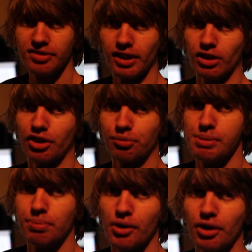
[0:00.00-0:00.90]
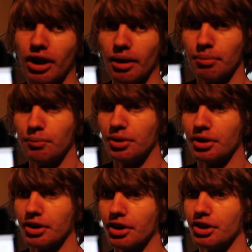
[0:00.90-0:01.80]
headlights we broke up and we
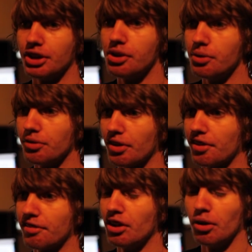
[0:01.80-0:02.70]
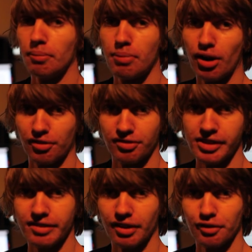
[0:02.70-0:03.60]
were going to use as little parts
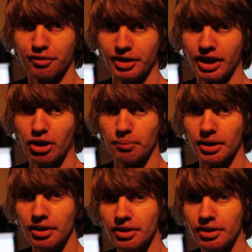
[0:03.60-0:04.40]
details for the helmet.